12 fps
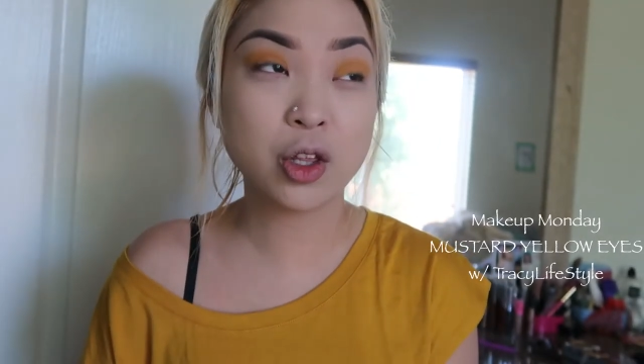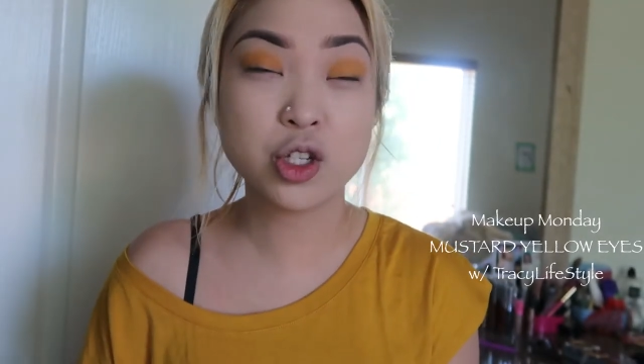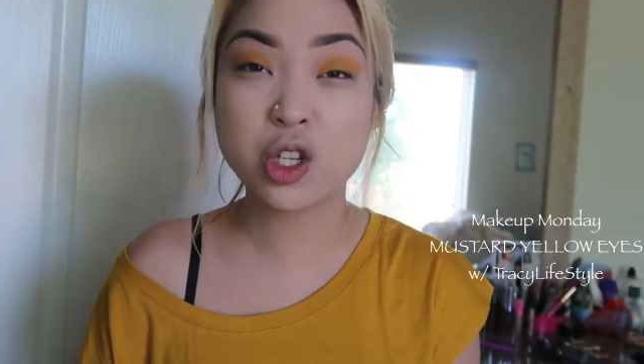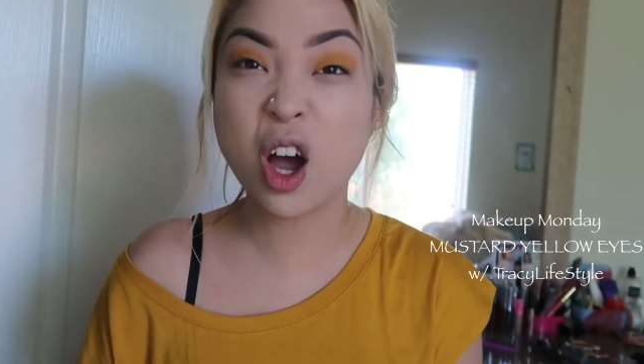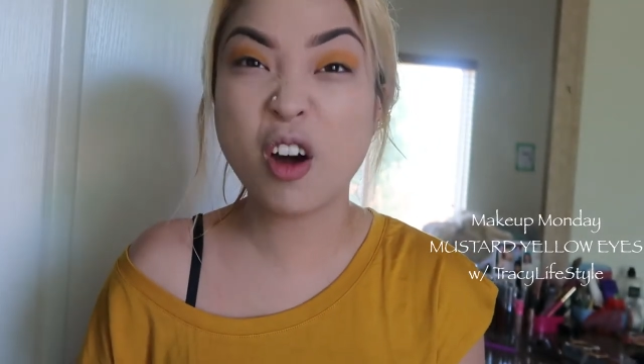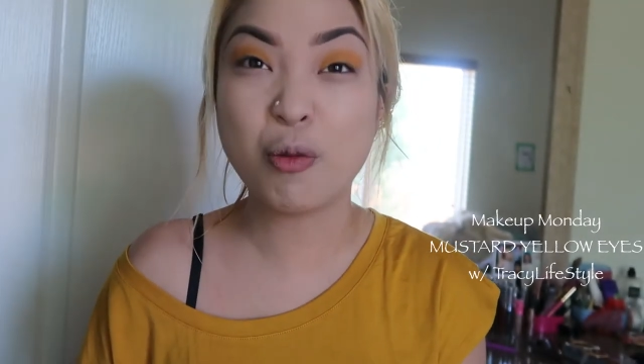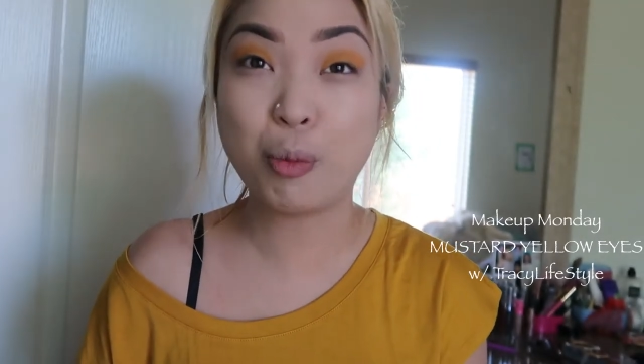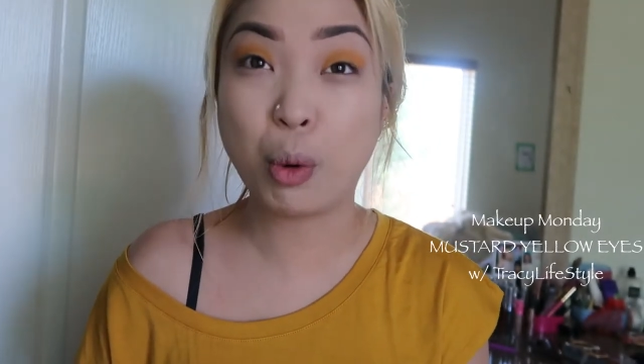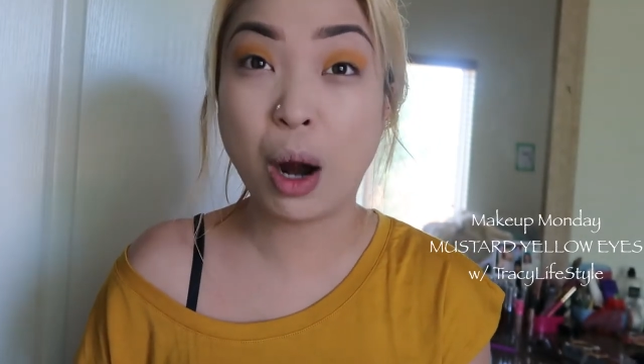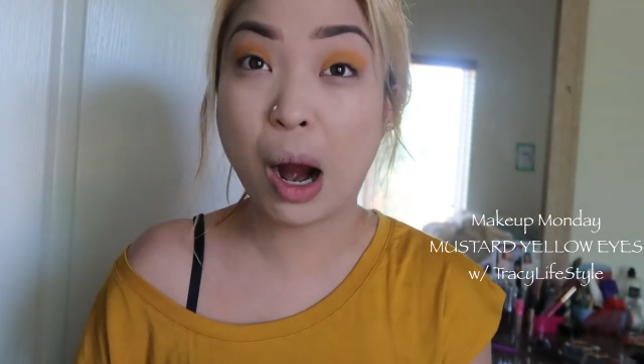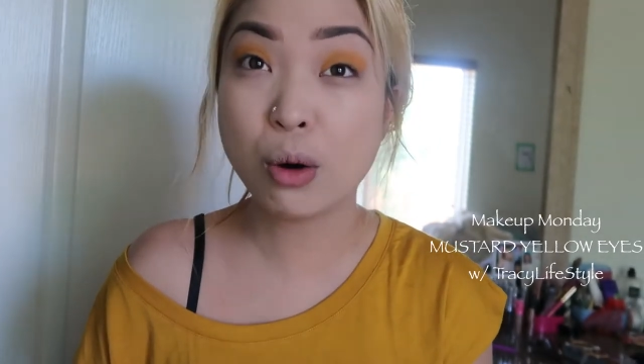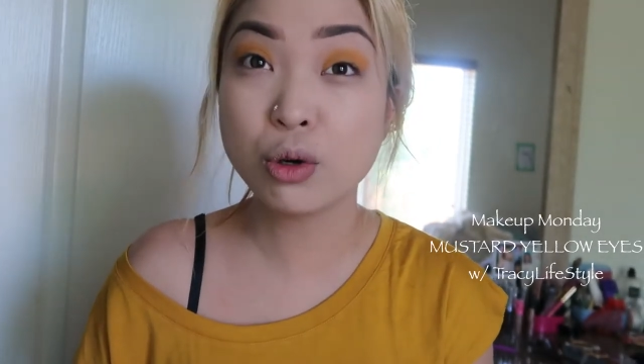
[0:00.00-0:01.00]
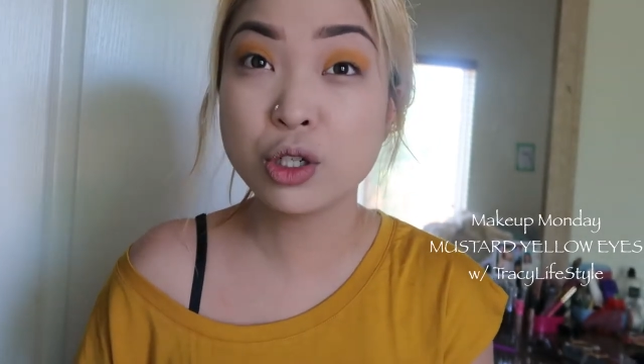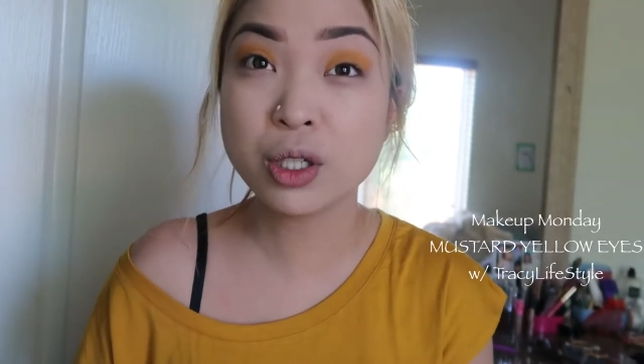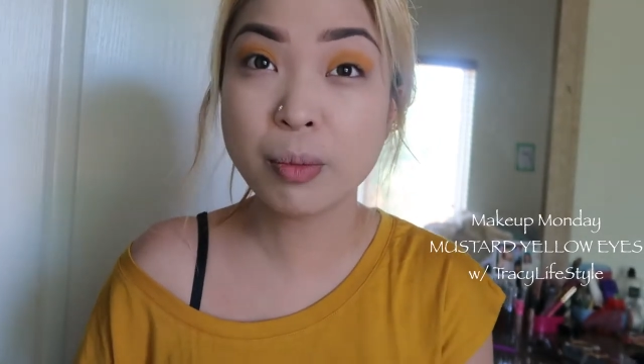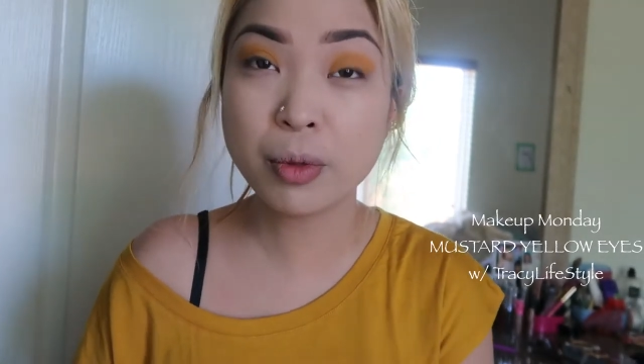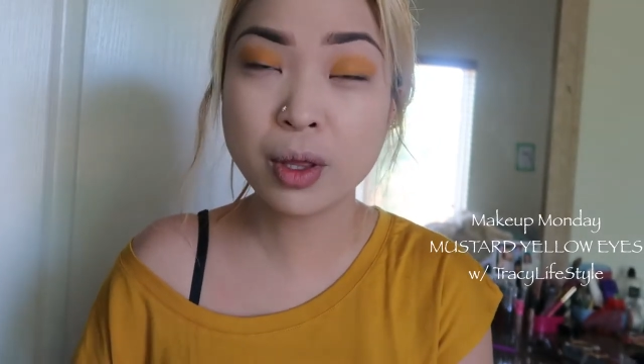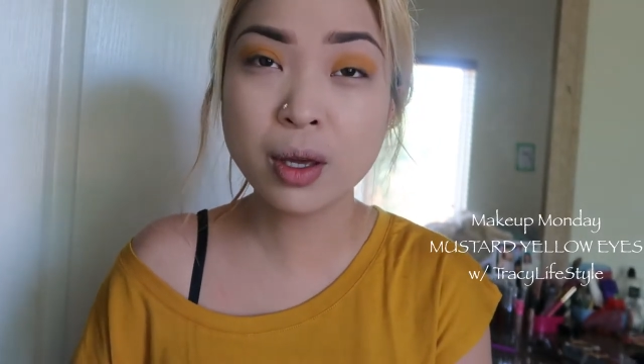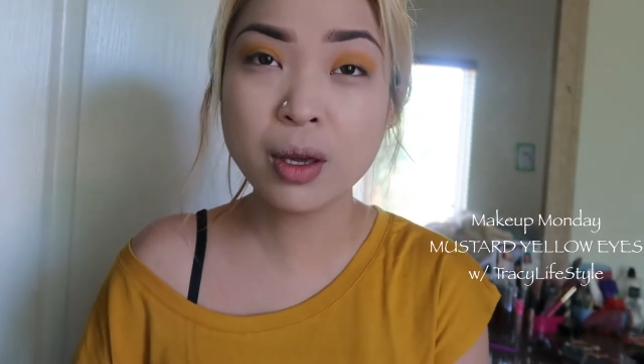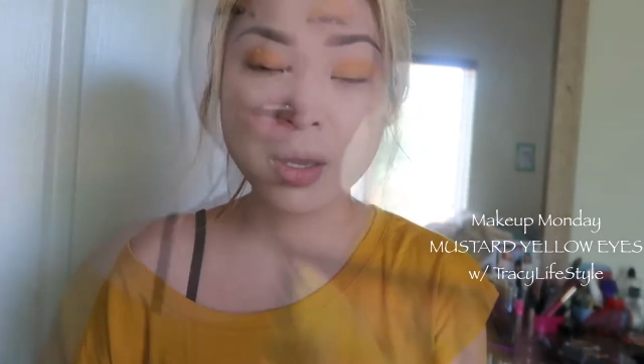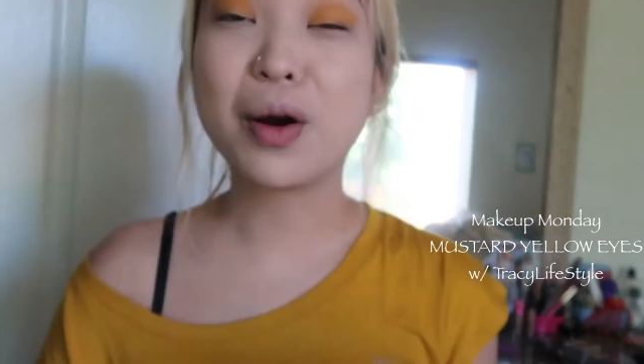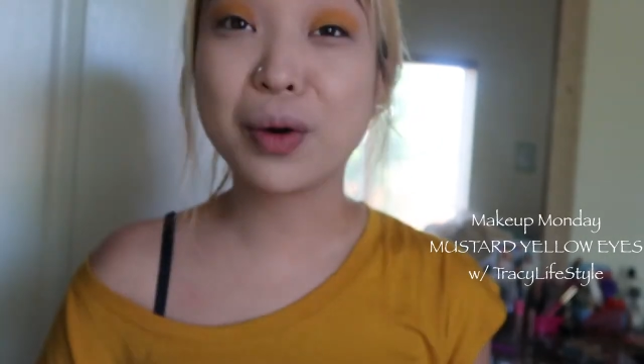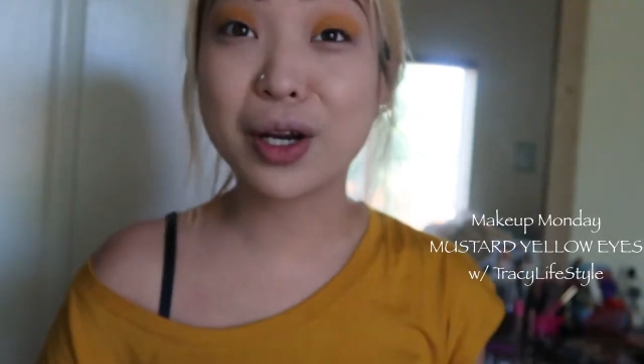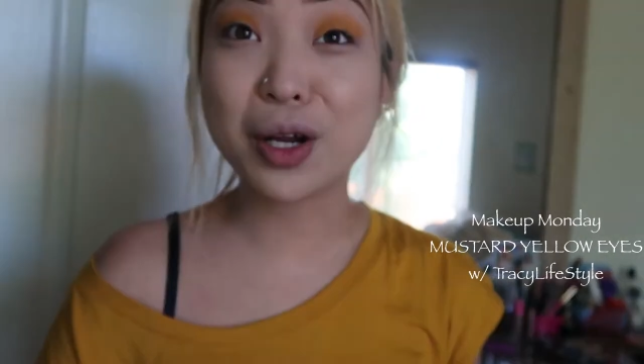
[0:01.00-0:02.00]
soft brown or something.
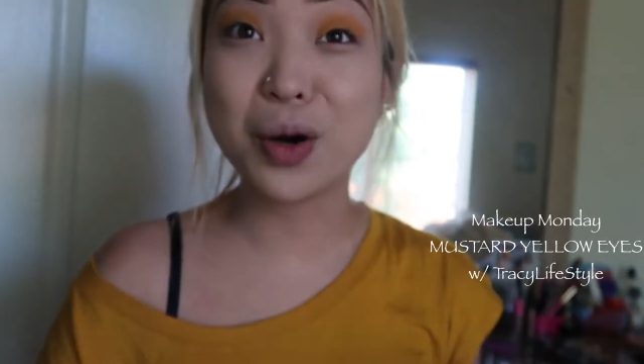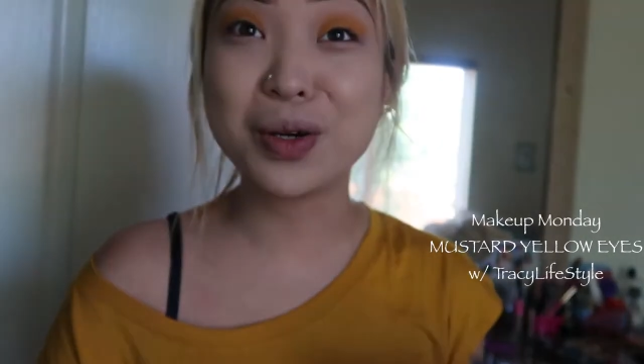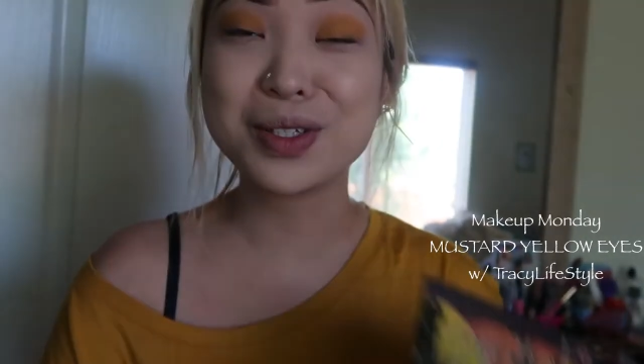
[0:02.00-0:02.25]
Now we're gonna go